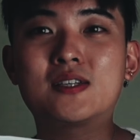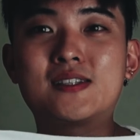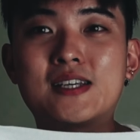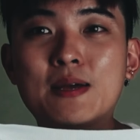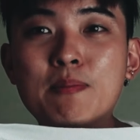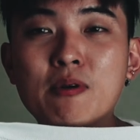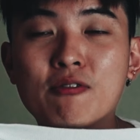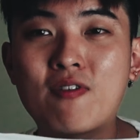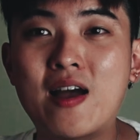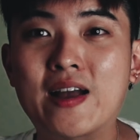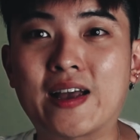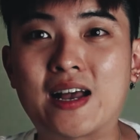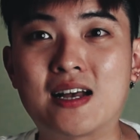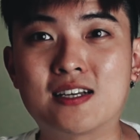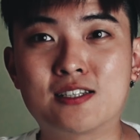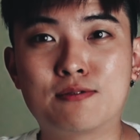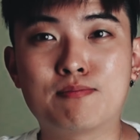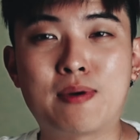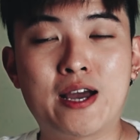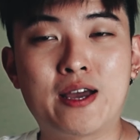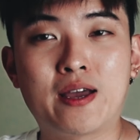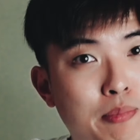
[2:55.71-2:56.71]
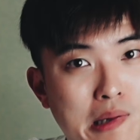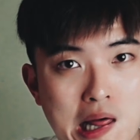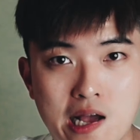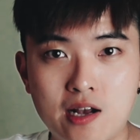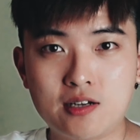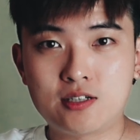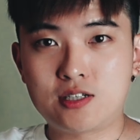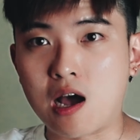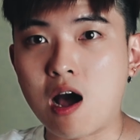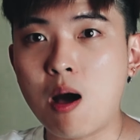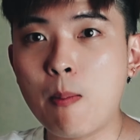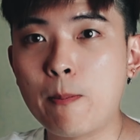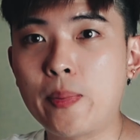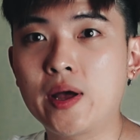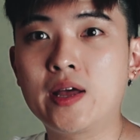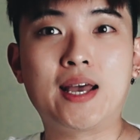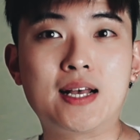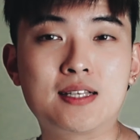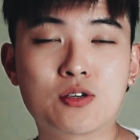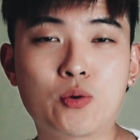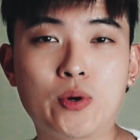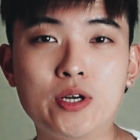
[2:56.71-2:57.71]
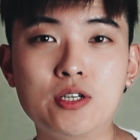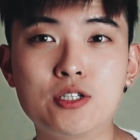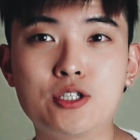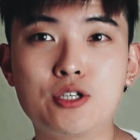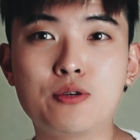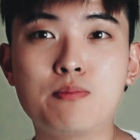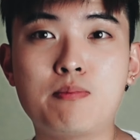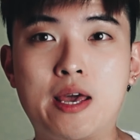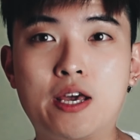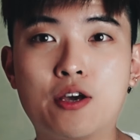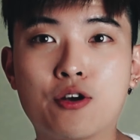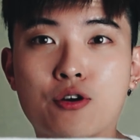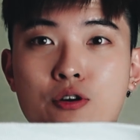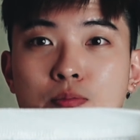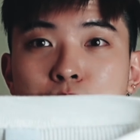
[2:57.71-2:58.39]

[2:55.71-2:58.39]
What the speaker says: same effect as my black top. It's going to make her